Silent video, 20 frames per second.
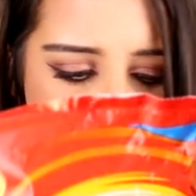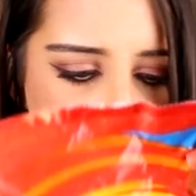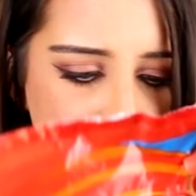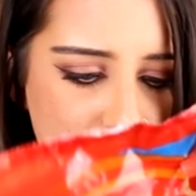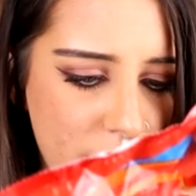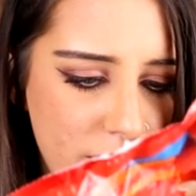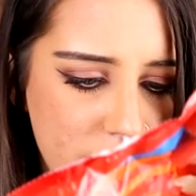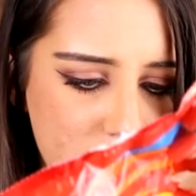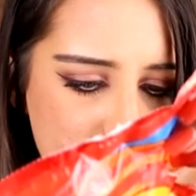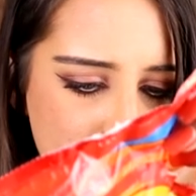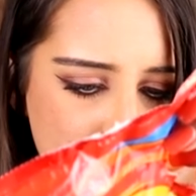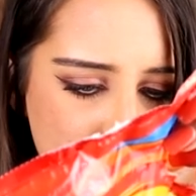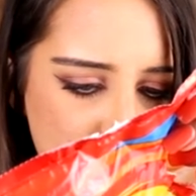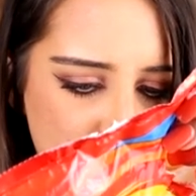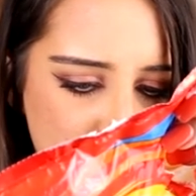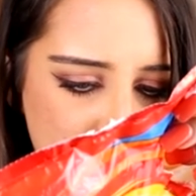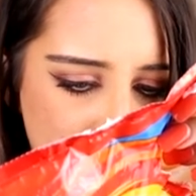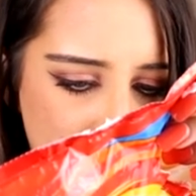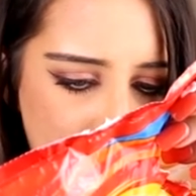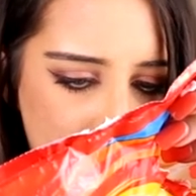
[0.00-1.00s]
And they're
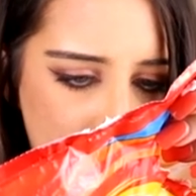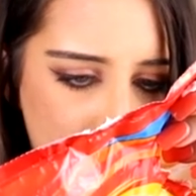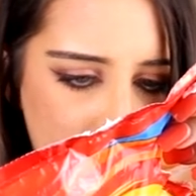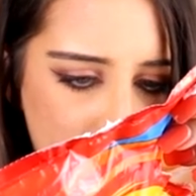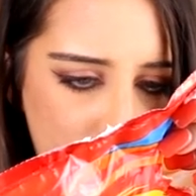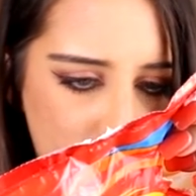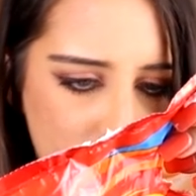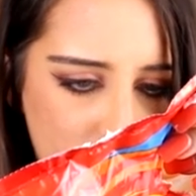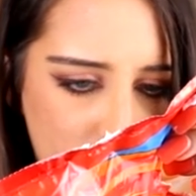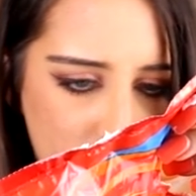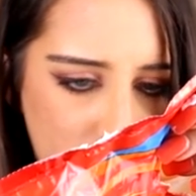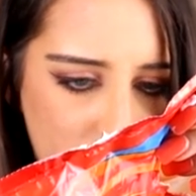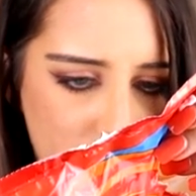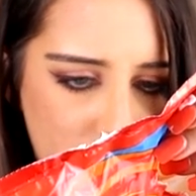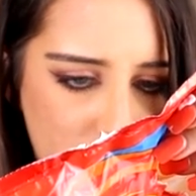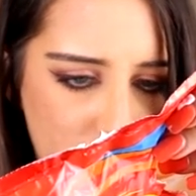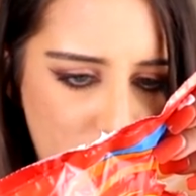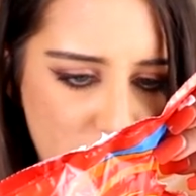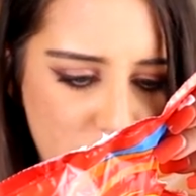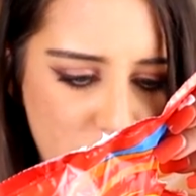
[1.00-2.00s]
essentially,
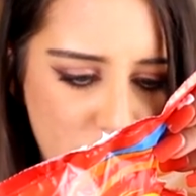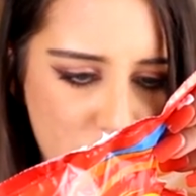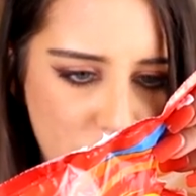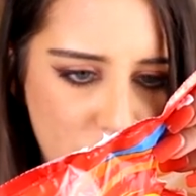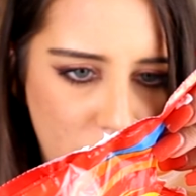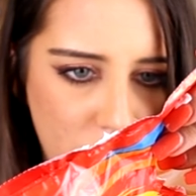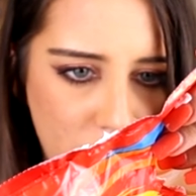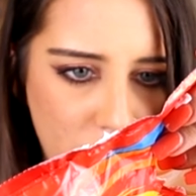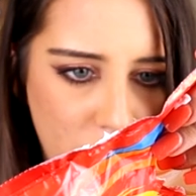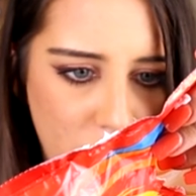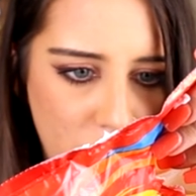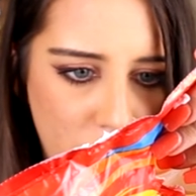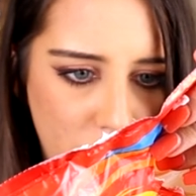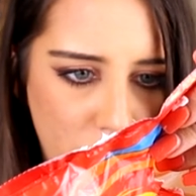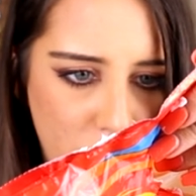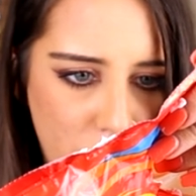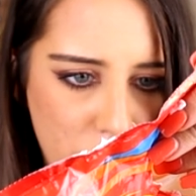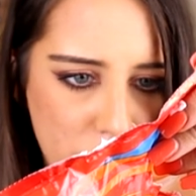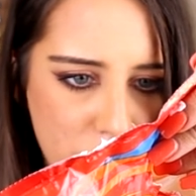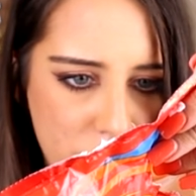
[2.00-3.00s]
they're just hula
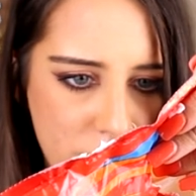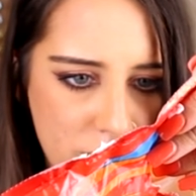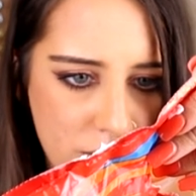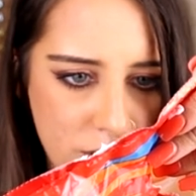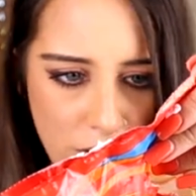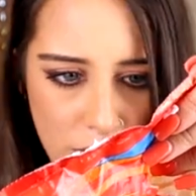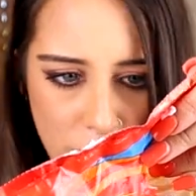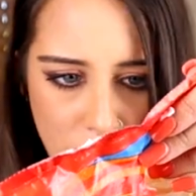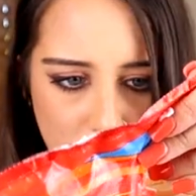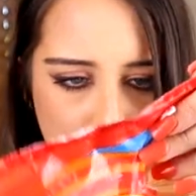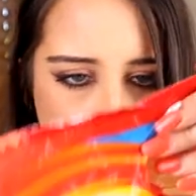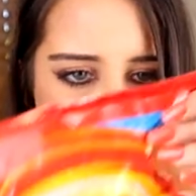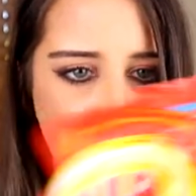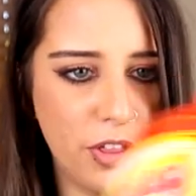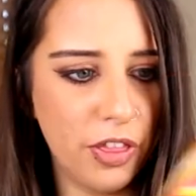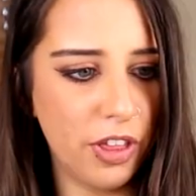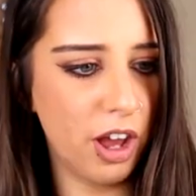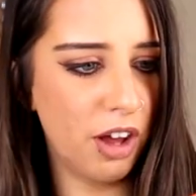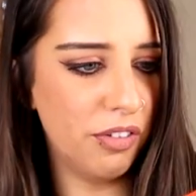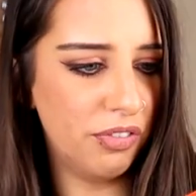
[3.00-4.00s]
hoops that you put
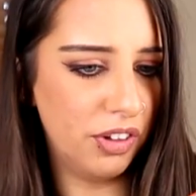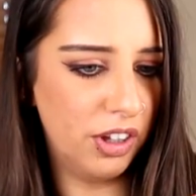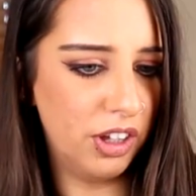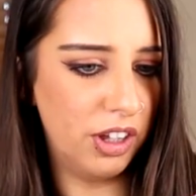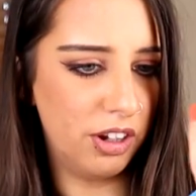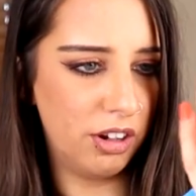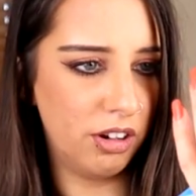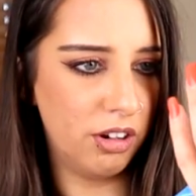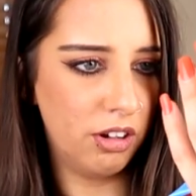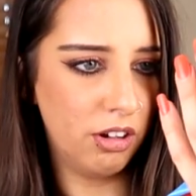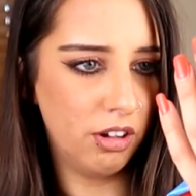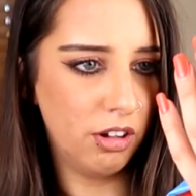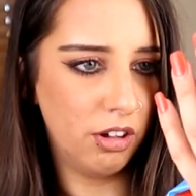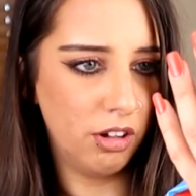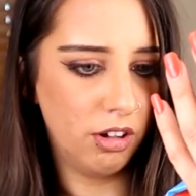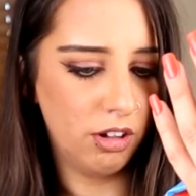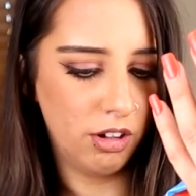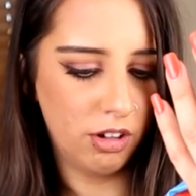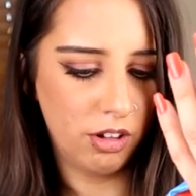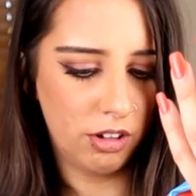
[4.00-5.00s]
in the oven.
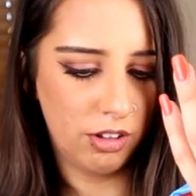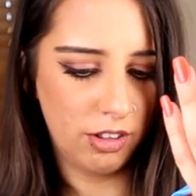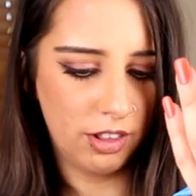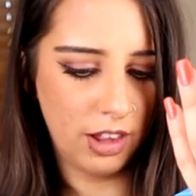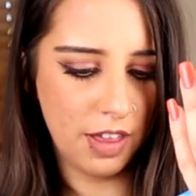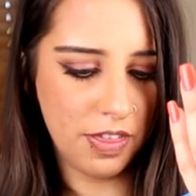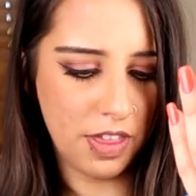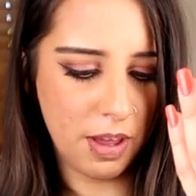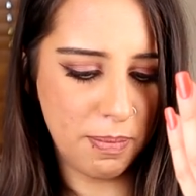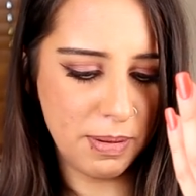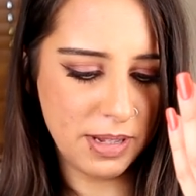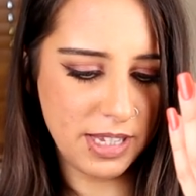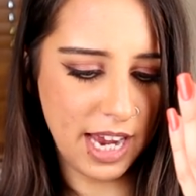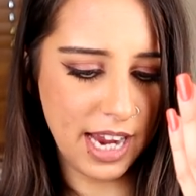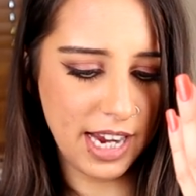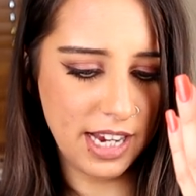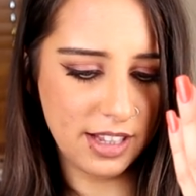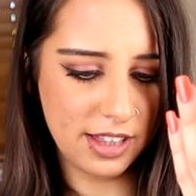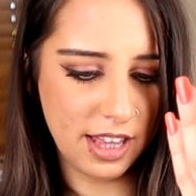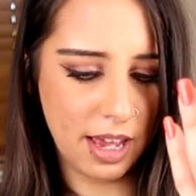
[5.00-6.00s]
Like they're
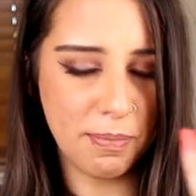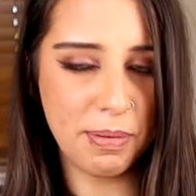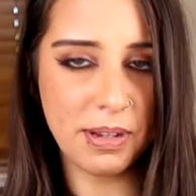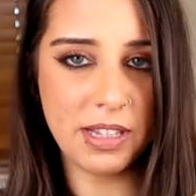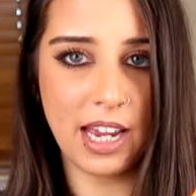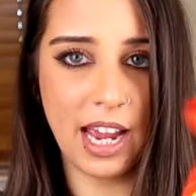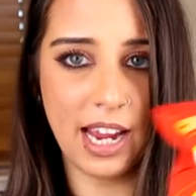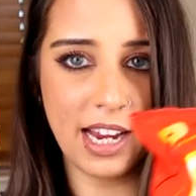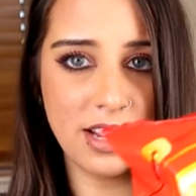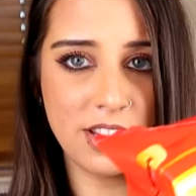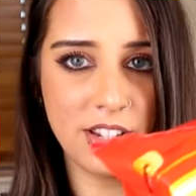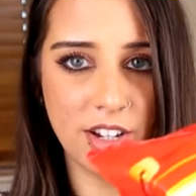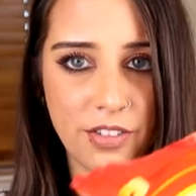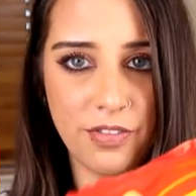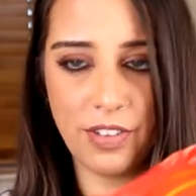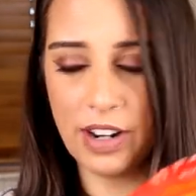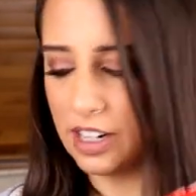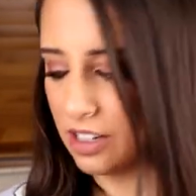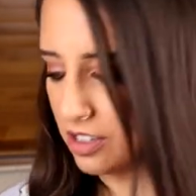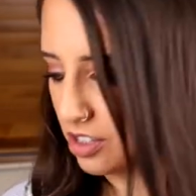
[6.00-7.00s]

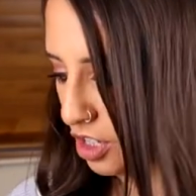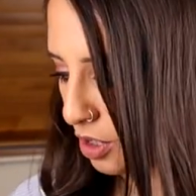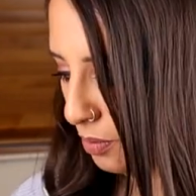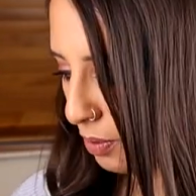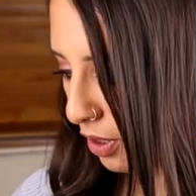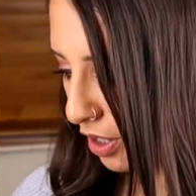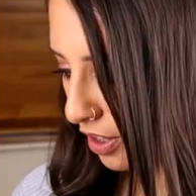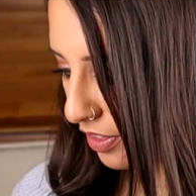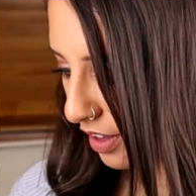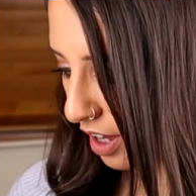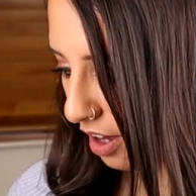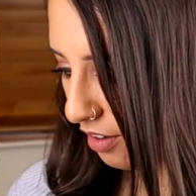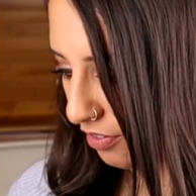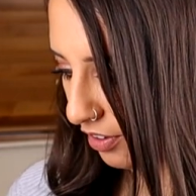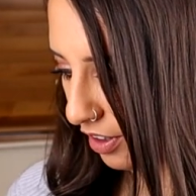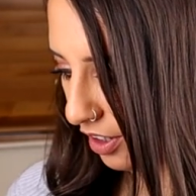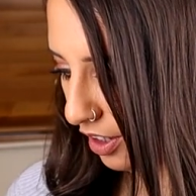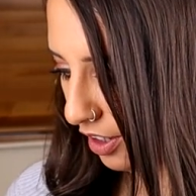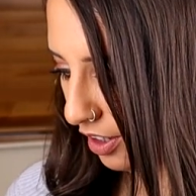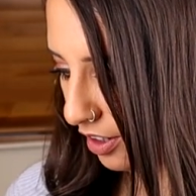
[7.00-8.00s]
potato rings that you put in the
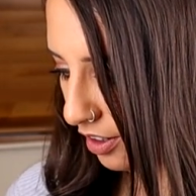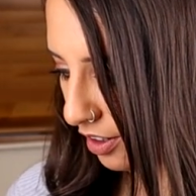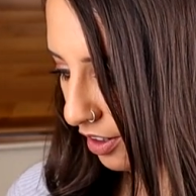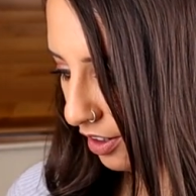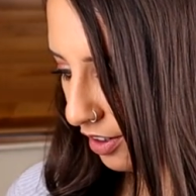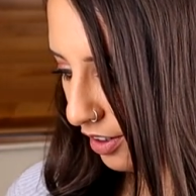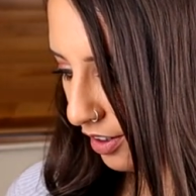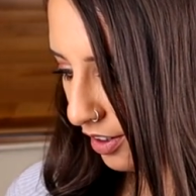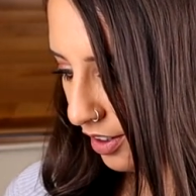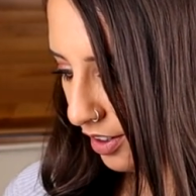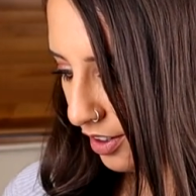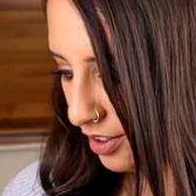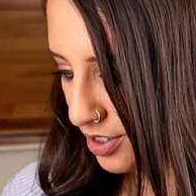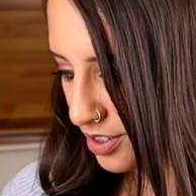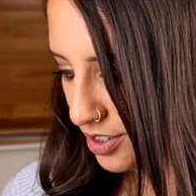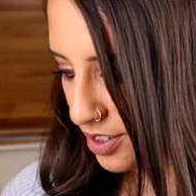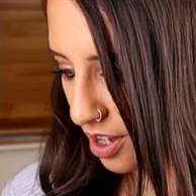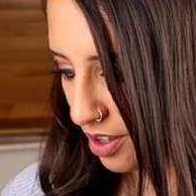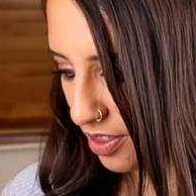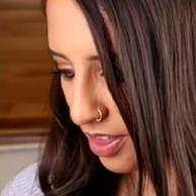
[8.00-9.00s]
oven.
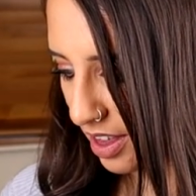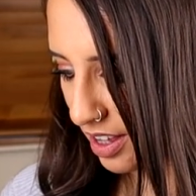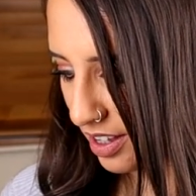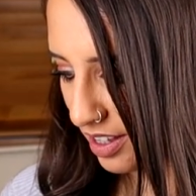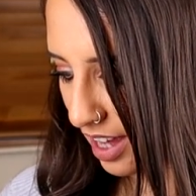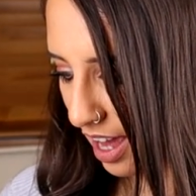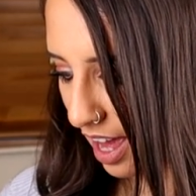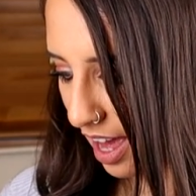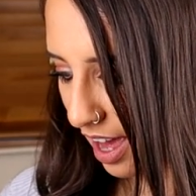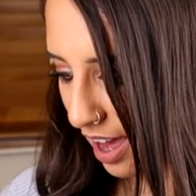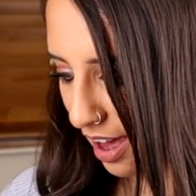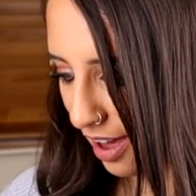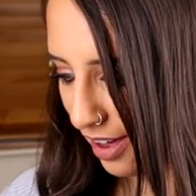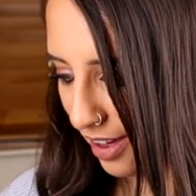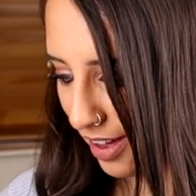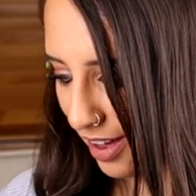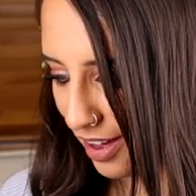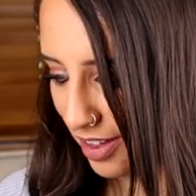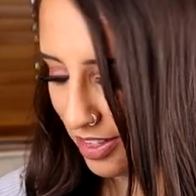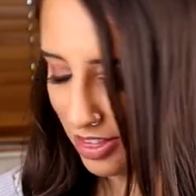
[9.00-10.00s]
So that,
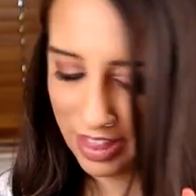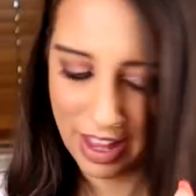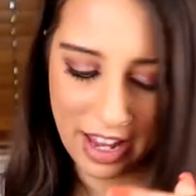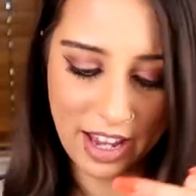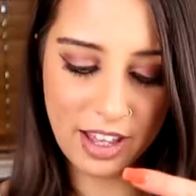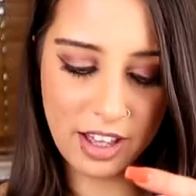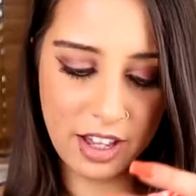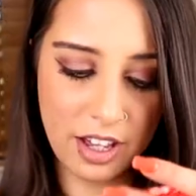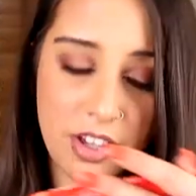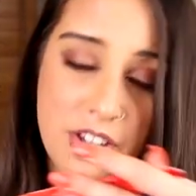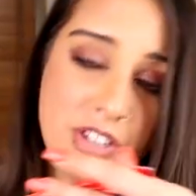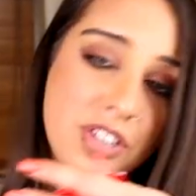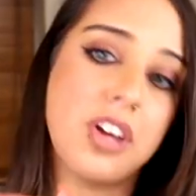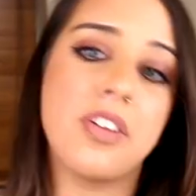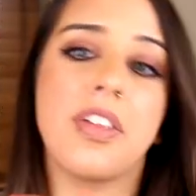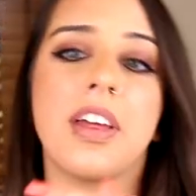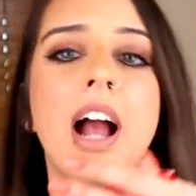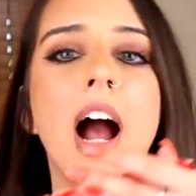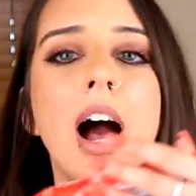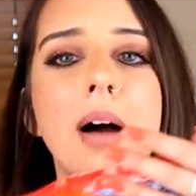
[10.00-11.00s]
yeah,
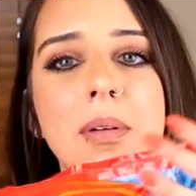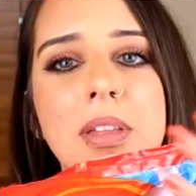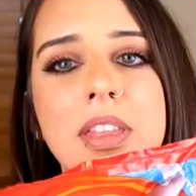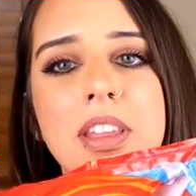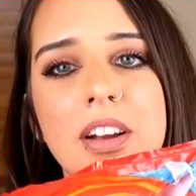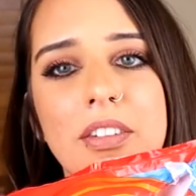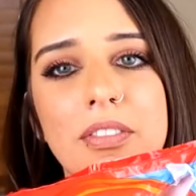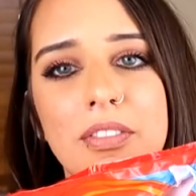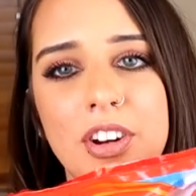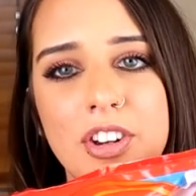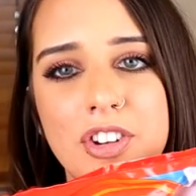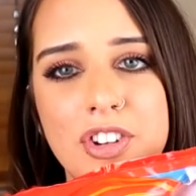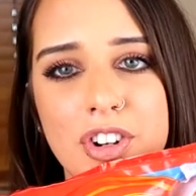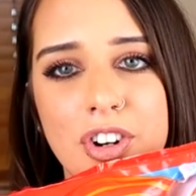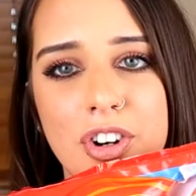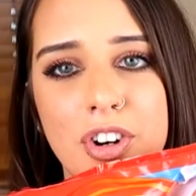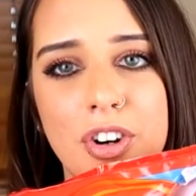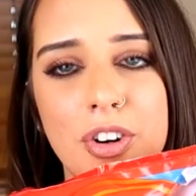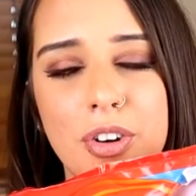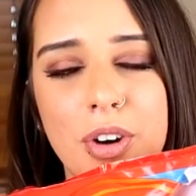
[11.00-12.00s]
they come in the
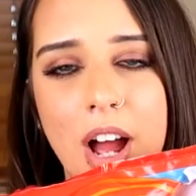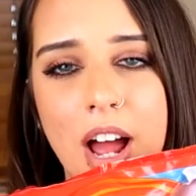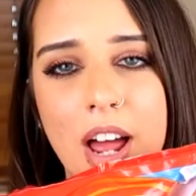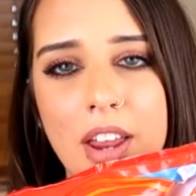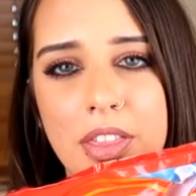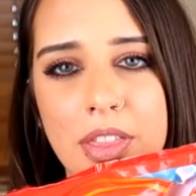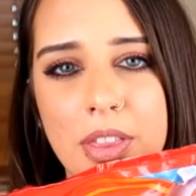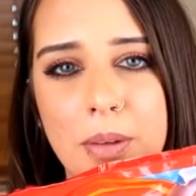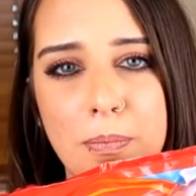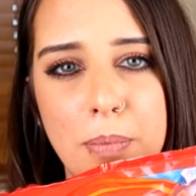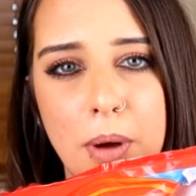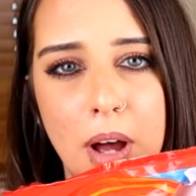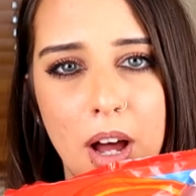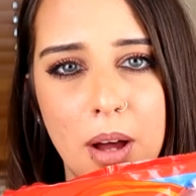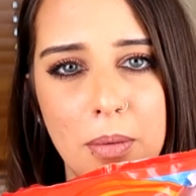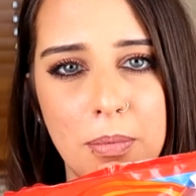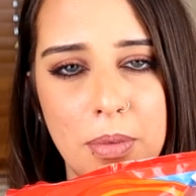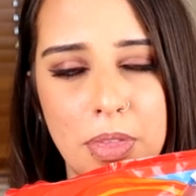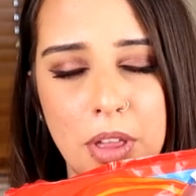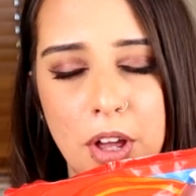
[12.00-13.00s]
original and
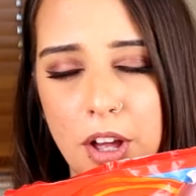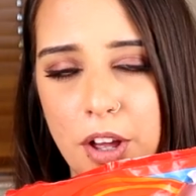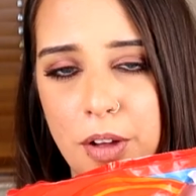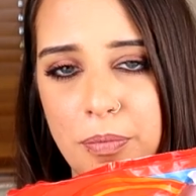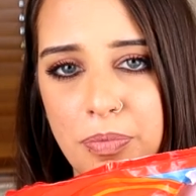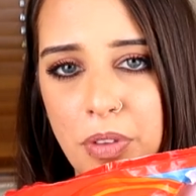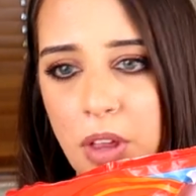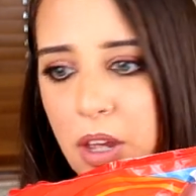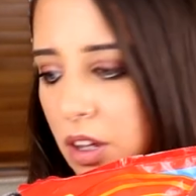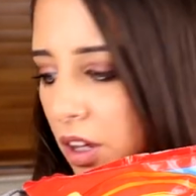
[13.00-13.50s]
the